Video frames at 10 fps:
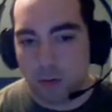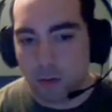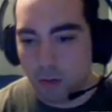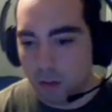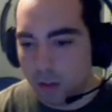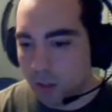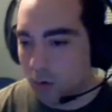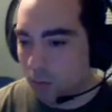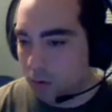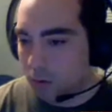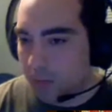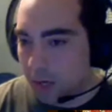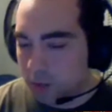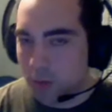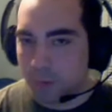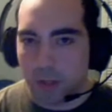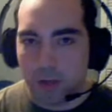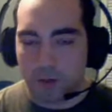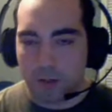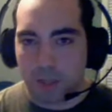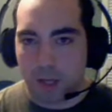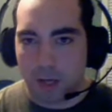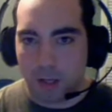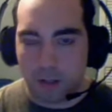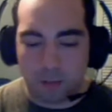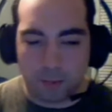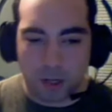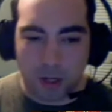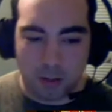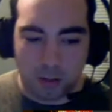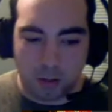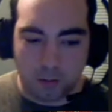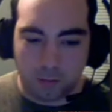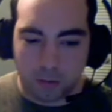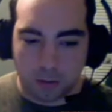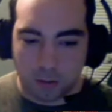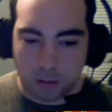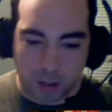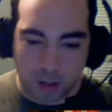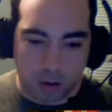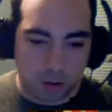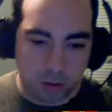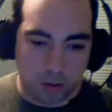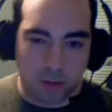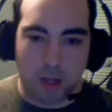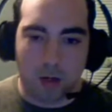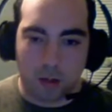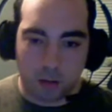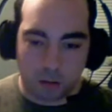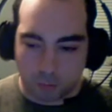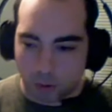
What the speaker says: you managed to apply first aid, but you've done all you can do for it.